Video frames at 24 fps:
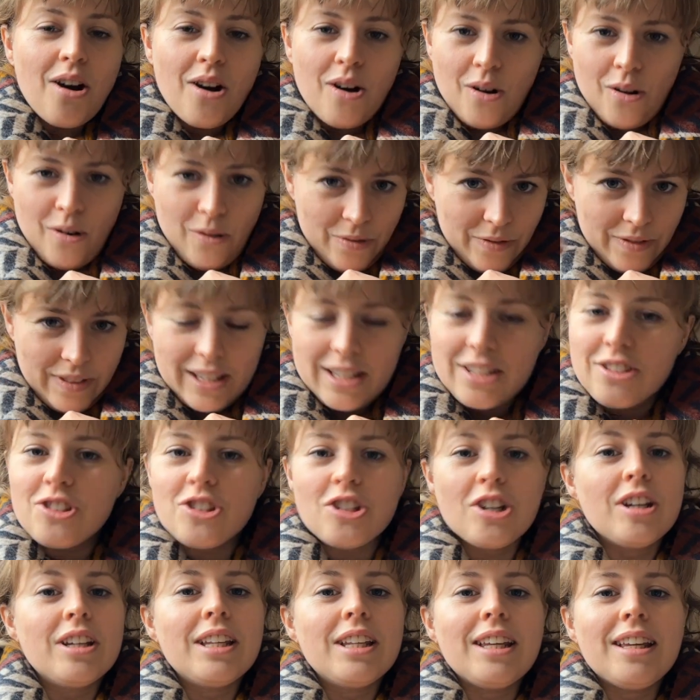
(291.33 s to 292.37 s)
on this
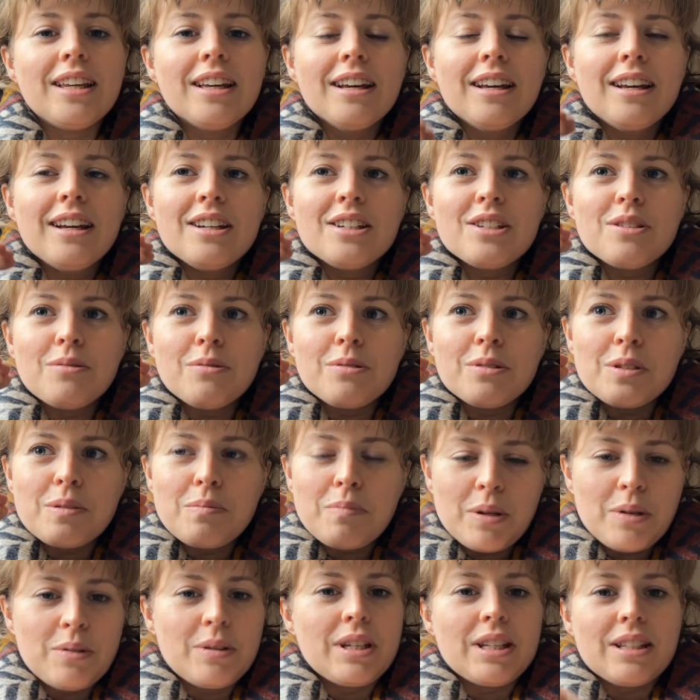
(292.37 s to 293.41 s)
journey towards
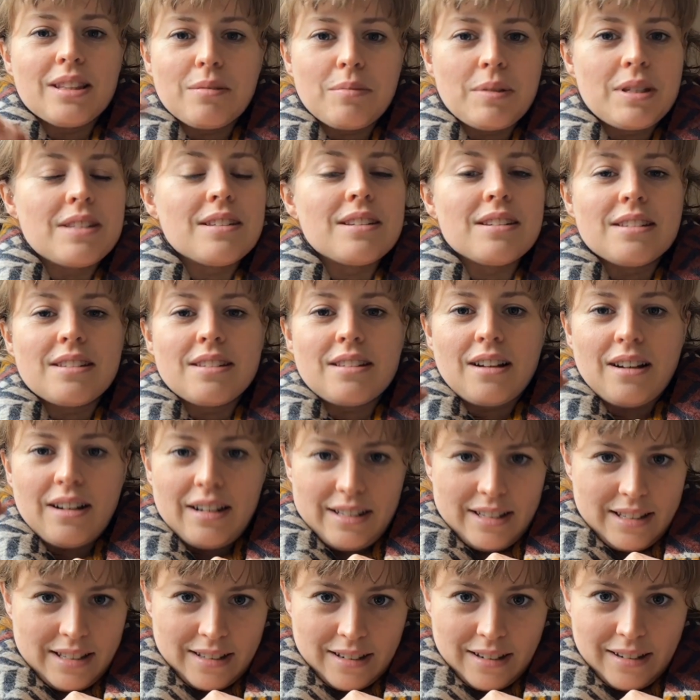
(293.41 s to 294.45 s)
building the business that I
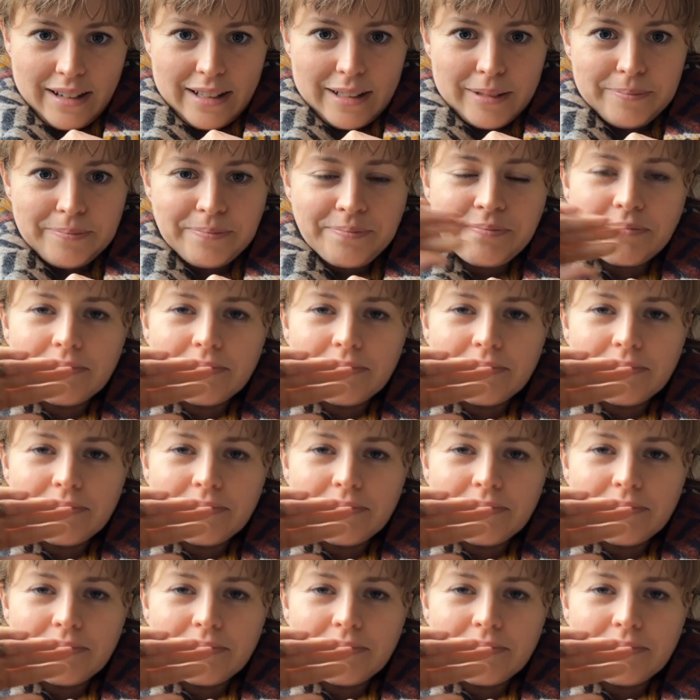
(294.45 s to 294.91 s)
desire.